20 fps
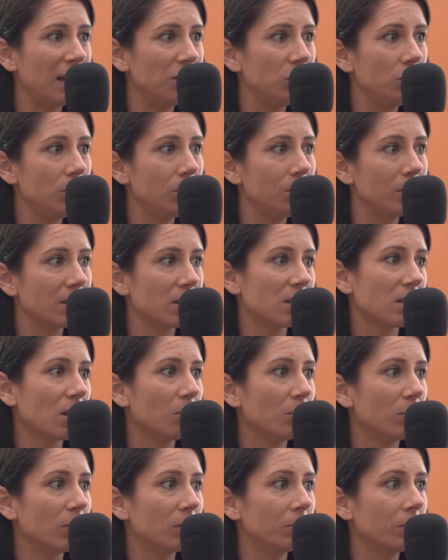and doing
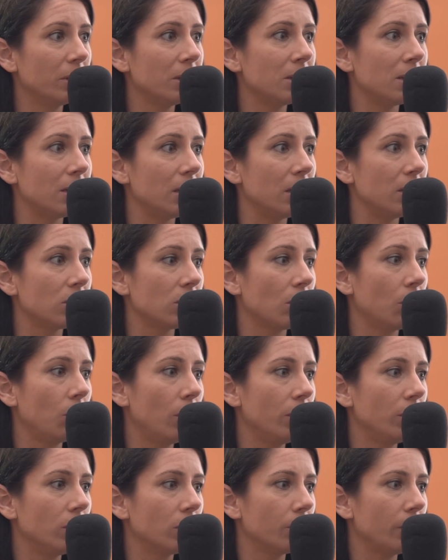some publicity. So
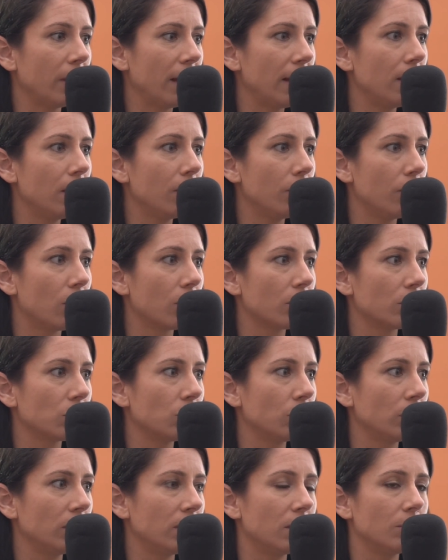what you're paying for is
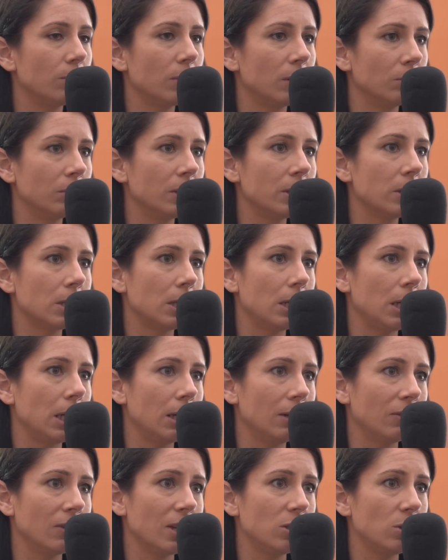really the publicity.
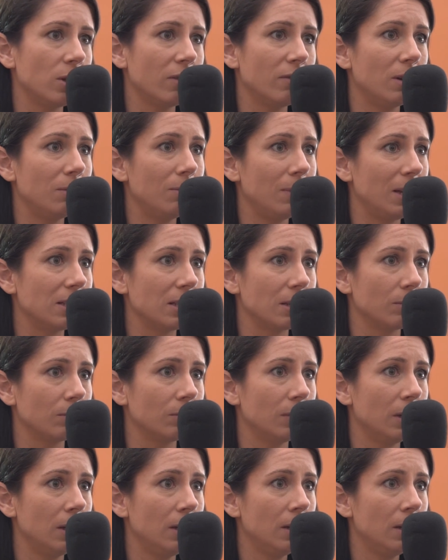And unless you have an amazing...